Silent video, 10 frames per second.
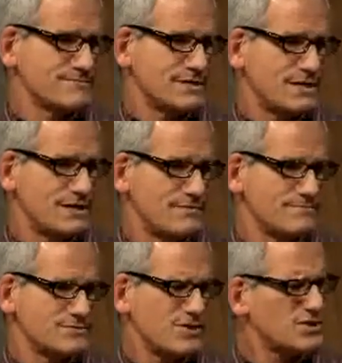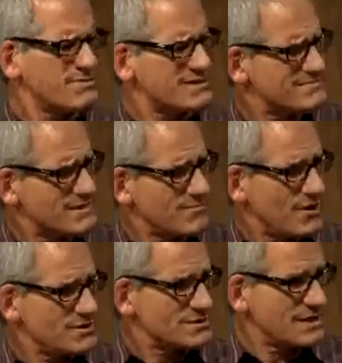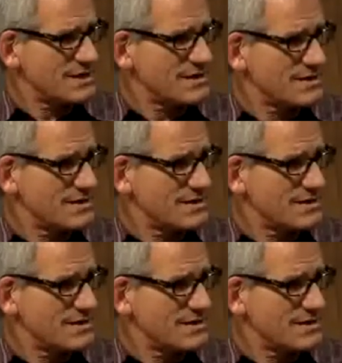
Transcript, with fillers: Um, so those would be some thoughts, I think.